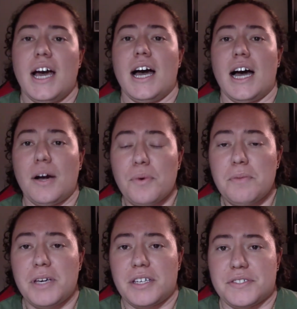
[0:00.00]
How we
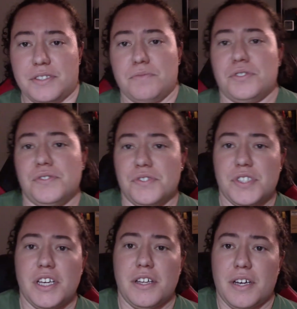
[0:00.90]
make assumptions
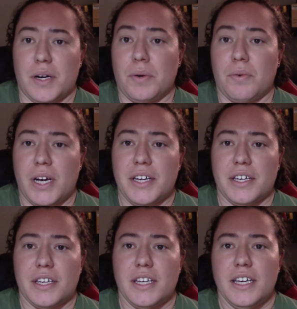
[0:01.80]
in our
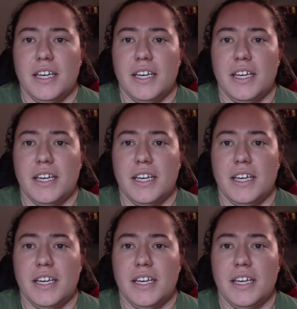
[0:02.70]
writing